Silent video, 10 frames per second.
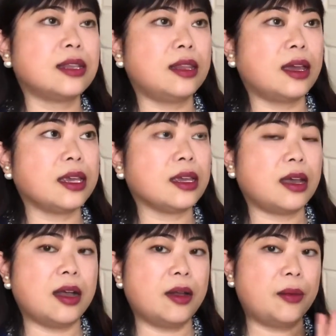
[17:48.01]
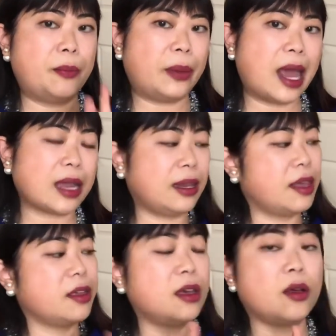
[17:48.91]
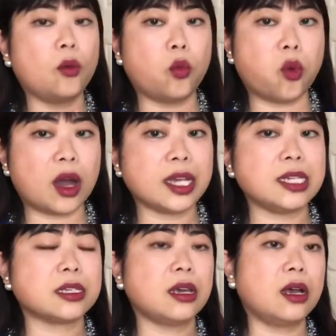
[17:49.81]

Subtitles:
like black leather, white,